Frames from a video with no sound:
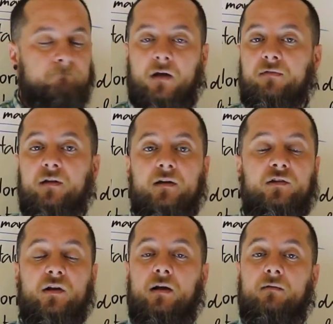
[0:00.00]
I
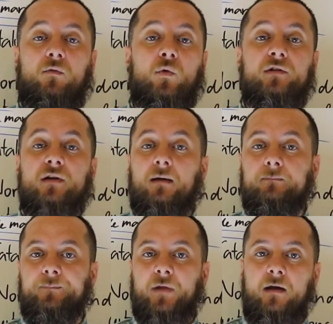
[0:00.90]
think we're done.
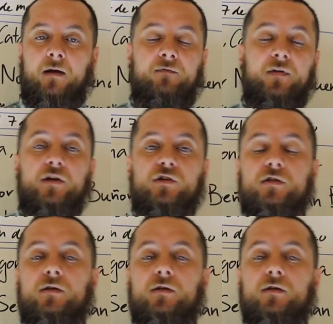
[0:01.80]
I'm finished.